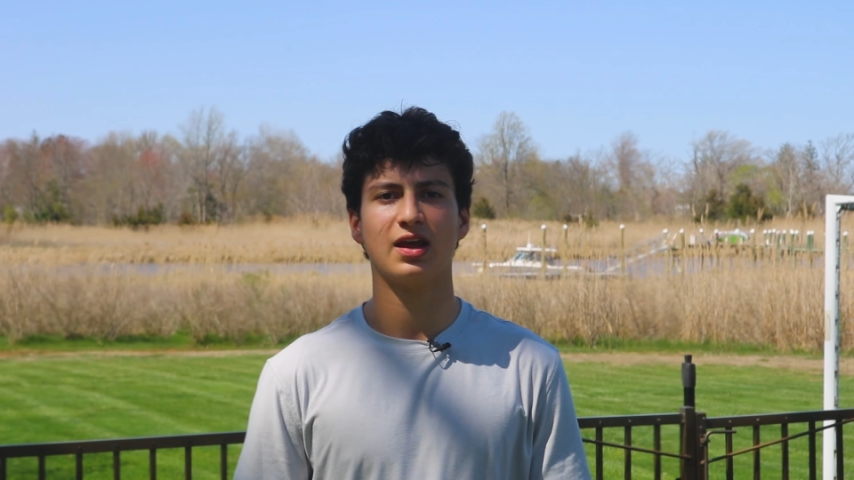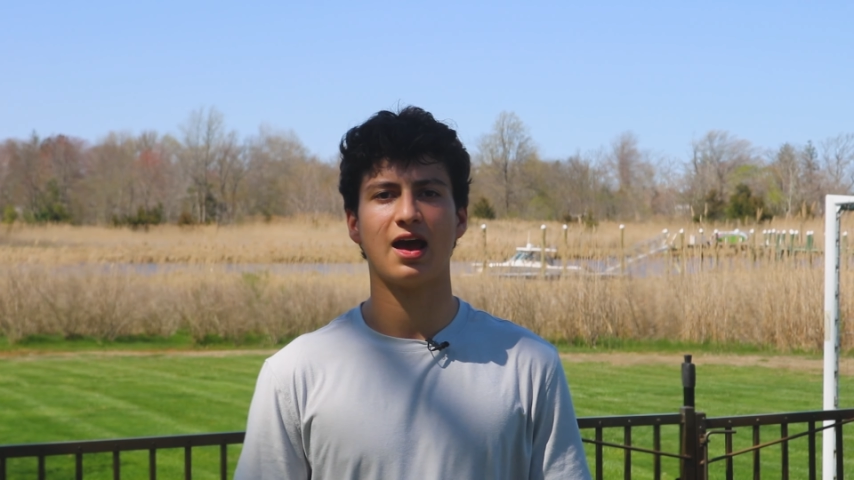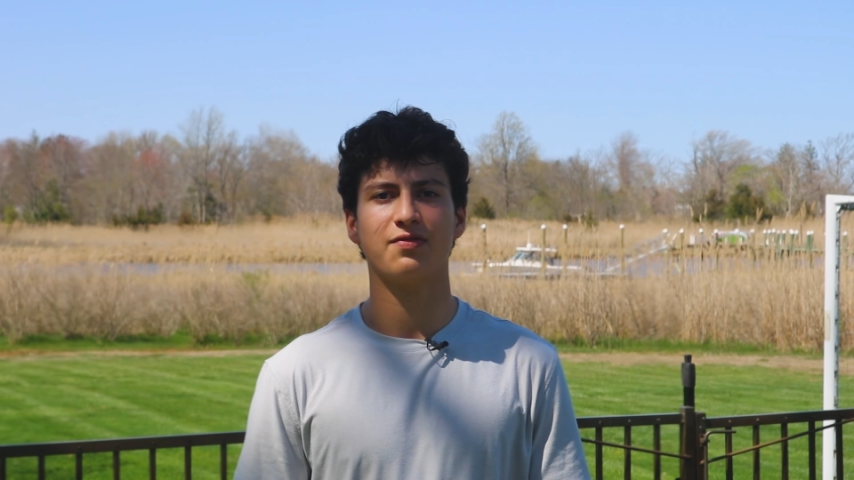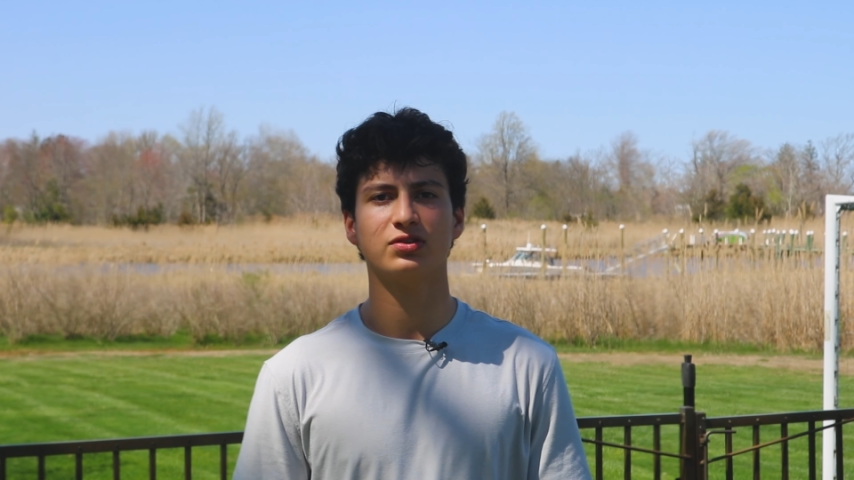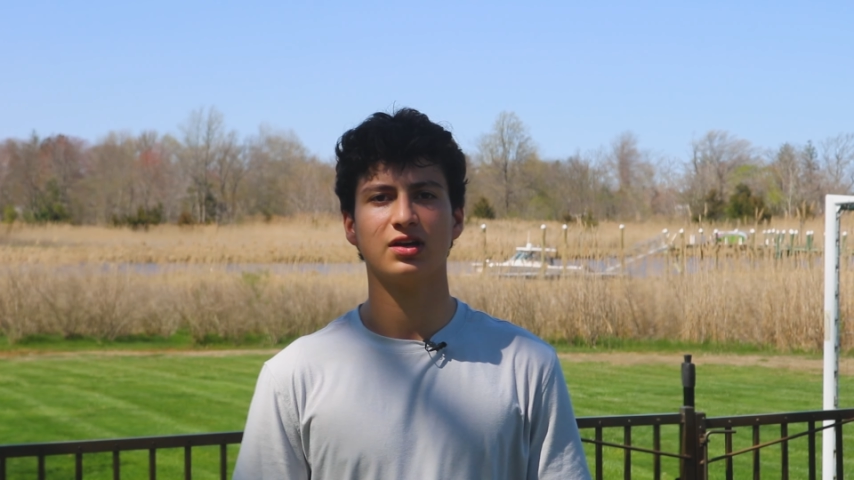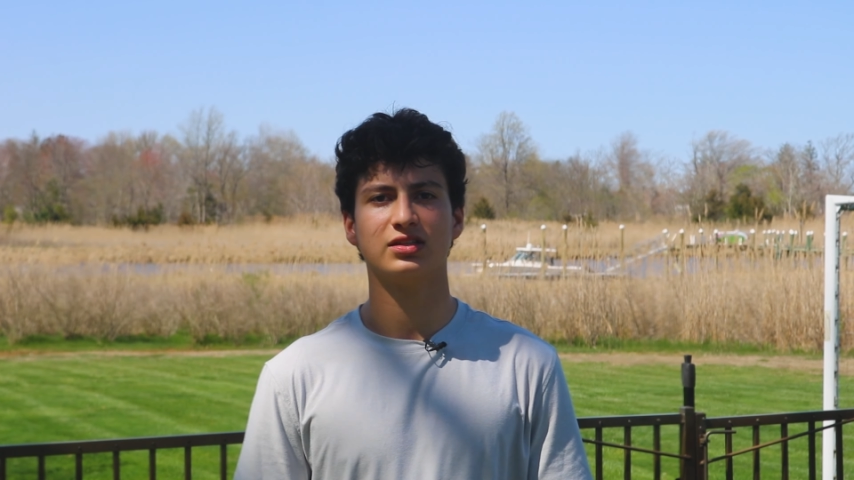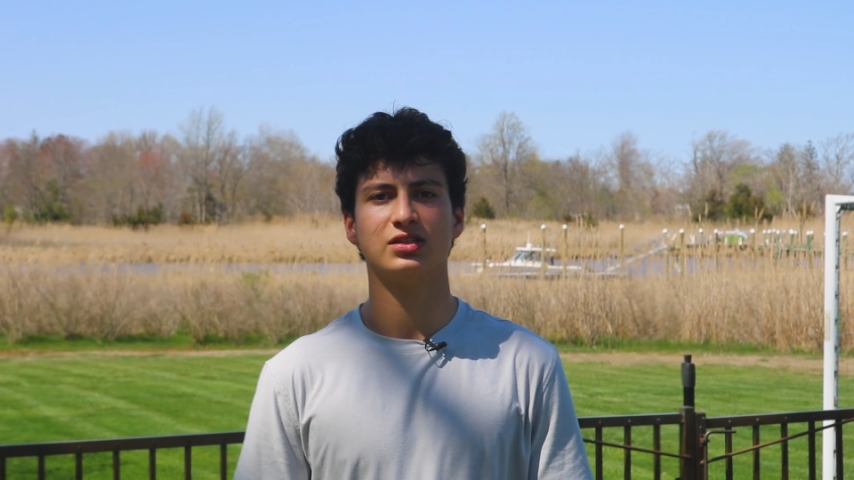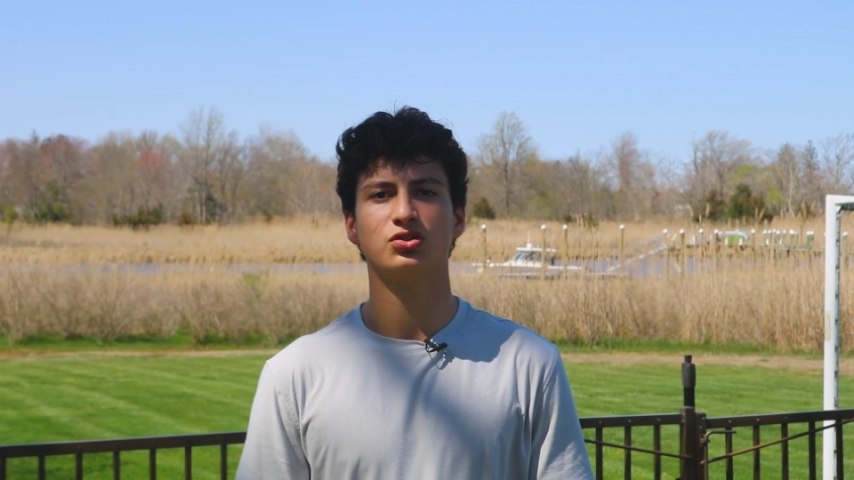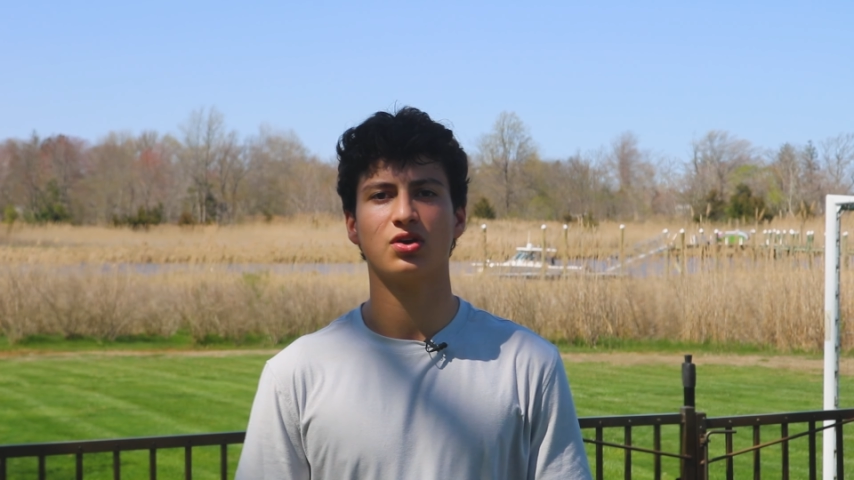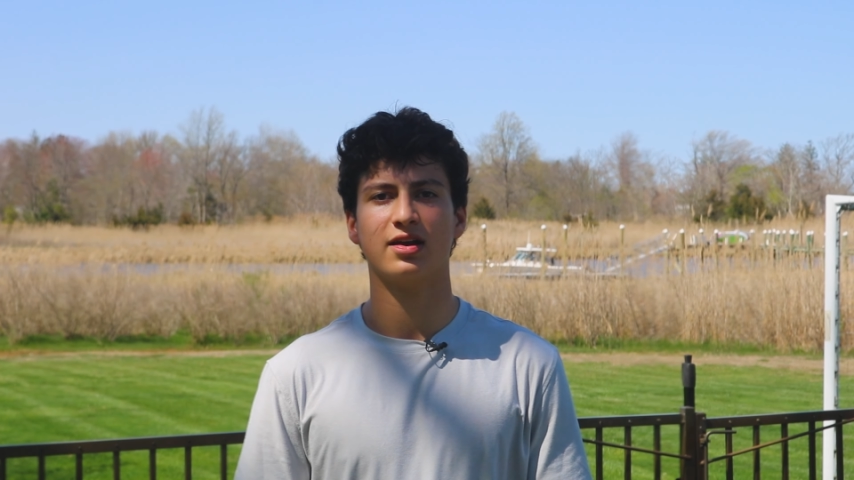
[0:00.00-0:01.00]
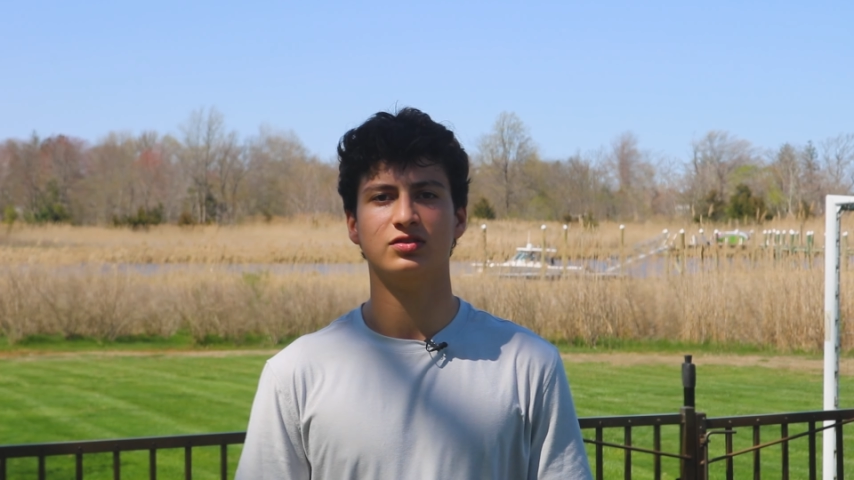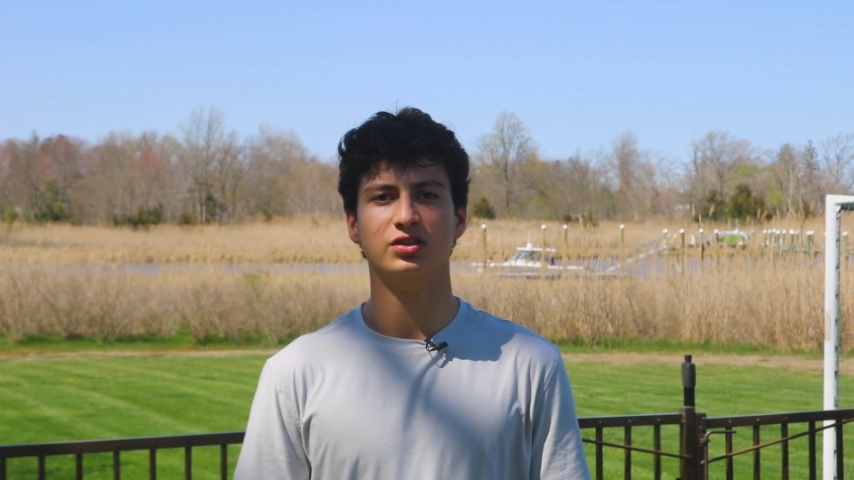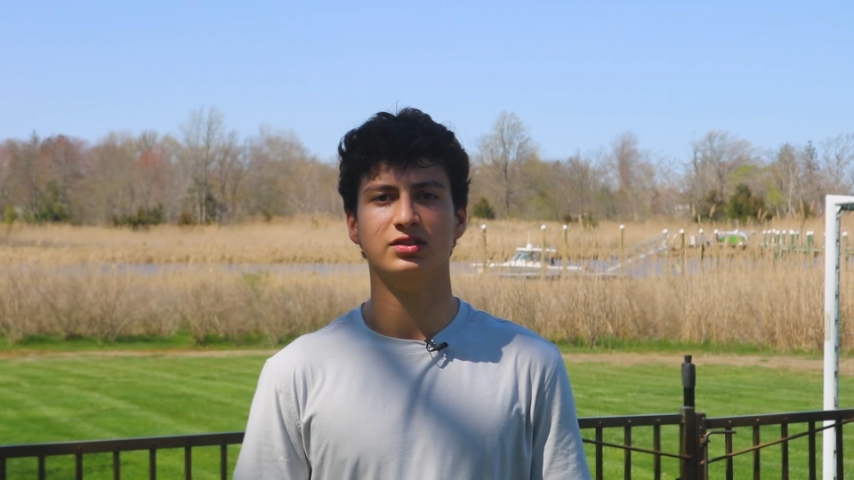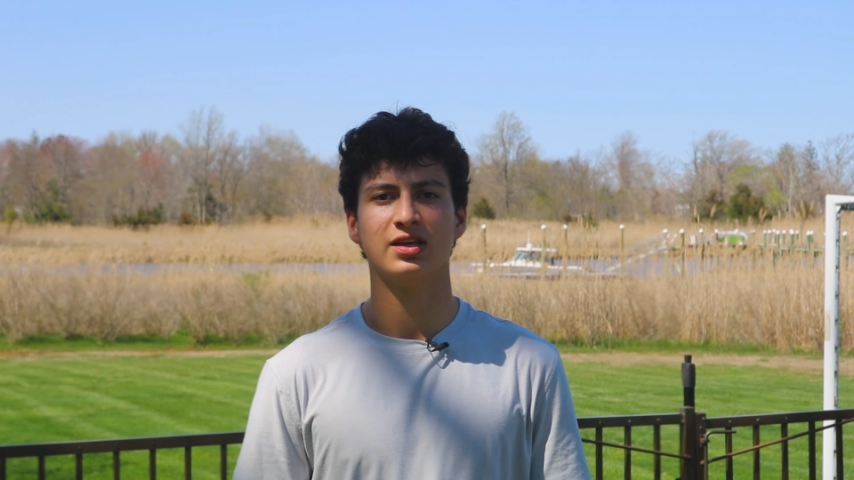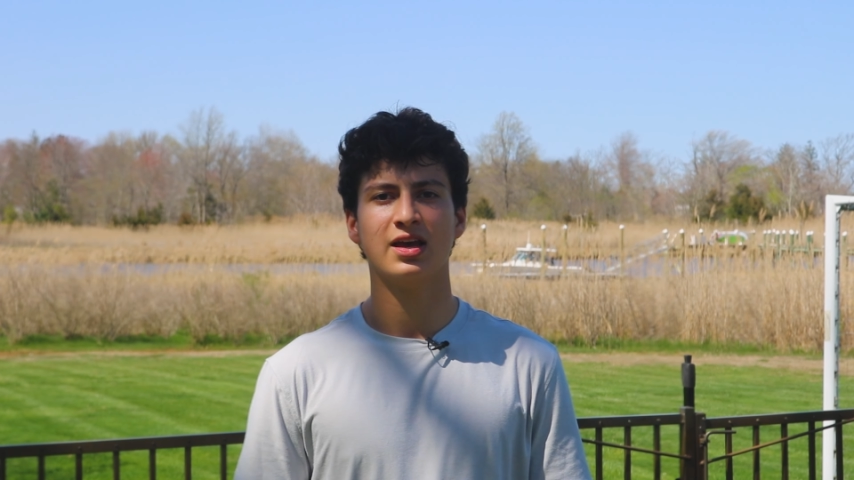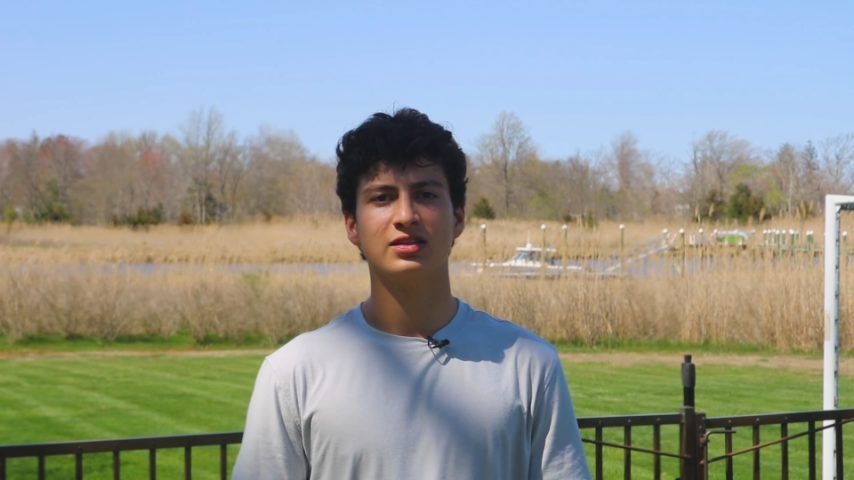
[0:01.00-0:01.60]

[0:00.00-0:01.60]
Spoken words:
advertising strategies